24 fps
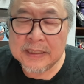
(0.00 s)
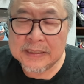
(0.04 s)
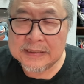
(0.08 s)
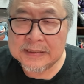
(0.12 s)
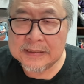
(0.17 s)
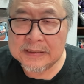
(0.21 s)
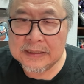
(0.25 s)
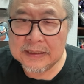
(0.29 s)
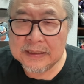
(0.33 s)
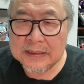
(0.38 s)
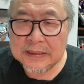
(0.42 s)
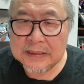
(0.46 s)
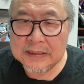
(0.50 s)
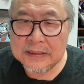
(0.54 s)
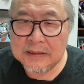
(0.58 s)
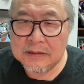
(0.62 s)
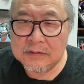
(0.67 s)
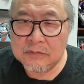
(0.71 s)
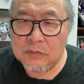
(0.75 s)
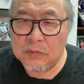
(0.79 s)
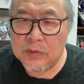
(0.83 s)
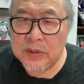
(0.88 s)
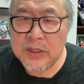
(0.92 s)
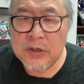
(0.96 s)
as
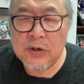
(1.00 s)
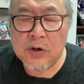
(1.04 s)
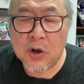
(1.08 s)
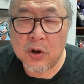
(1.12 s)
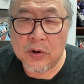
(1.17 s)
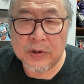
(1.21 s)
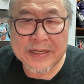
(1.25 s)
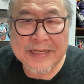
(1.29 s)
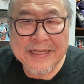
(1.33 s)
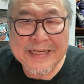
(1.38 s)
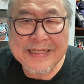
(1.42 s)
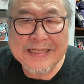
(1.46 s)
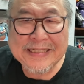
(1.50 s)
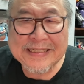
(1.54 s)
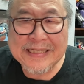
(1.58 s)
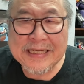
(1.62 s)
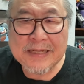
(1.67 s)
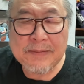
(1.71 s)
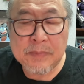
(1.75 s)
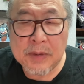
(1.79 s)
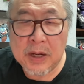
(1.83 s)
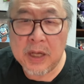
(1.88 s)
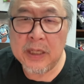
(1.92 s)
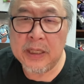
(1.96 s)
what do you call
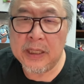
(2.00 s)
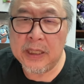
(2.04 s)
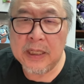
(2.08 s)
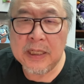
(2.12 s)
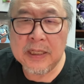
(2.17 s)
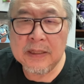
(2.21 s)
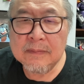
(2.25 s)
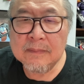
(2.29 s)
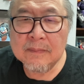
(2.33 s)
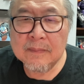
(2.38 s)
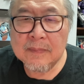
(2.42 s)
easy money.